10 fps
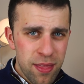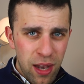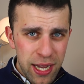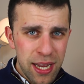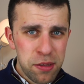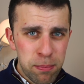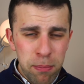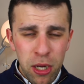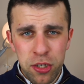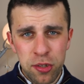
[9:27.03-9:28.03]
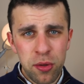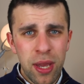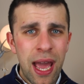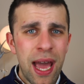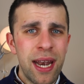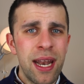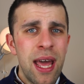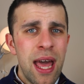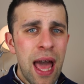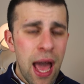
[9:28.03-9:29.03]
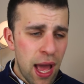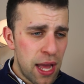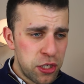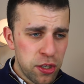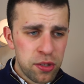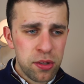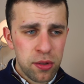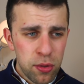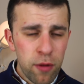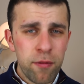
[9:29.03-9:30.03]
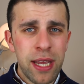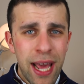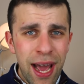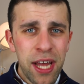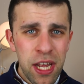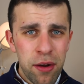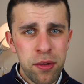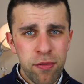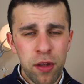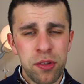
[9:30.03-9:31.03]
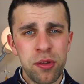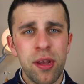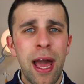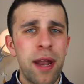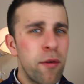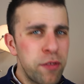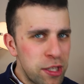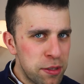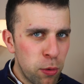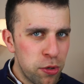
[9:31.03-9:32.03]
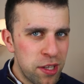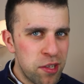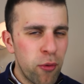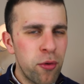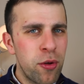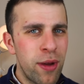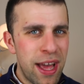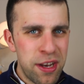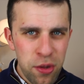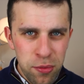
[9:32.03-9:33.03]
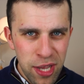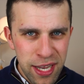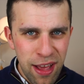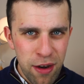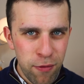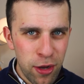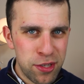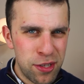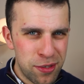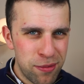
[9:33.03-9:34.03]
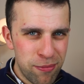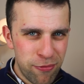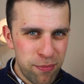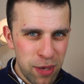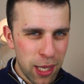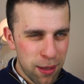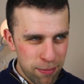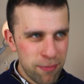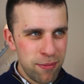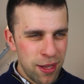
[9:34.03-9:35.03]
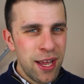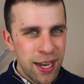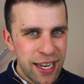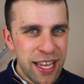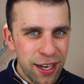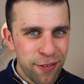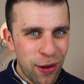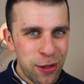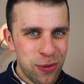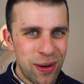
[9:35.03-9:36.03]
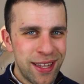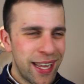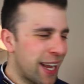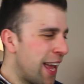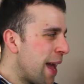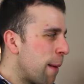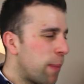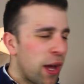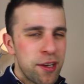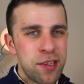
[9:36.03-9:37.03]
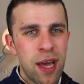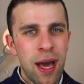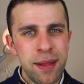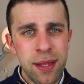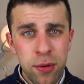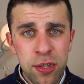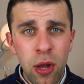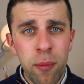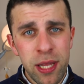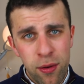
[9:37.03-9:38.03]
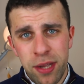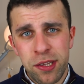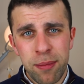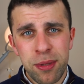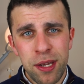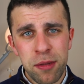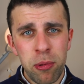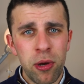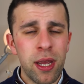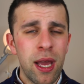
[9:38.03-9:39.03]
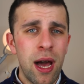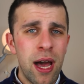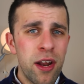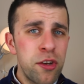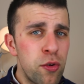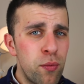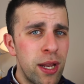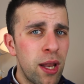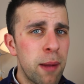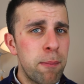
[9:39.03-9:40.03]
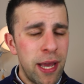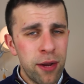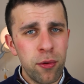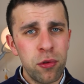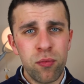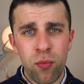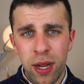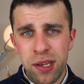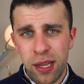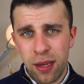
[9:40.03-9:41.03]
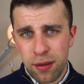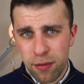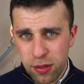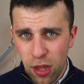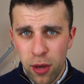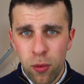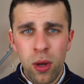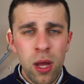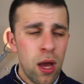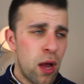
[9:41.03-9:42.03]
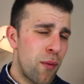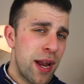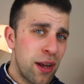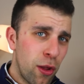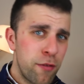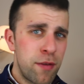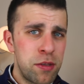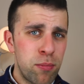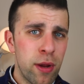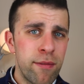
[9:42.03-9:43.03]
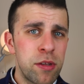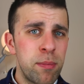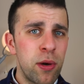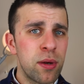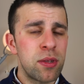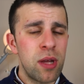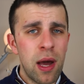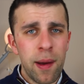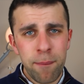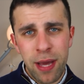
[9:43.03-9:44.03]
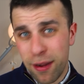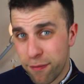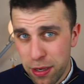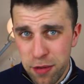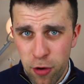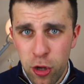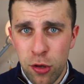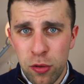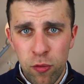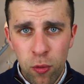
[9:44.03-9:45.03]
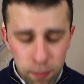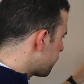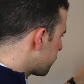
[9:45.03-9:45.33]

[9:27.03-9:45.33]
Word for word: like as much as you can, uh, and just sort of get out of there as fast as you can. Obviously there's more detail to it, and don't take that advice as like legal advice or anything, but uh, there are so many great tips in this book, uh, and I do really like Bear Grylls' writing style. I read a lot of his previous books, um, and I found them very useful.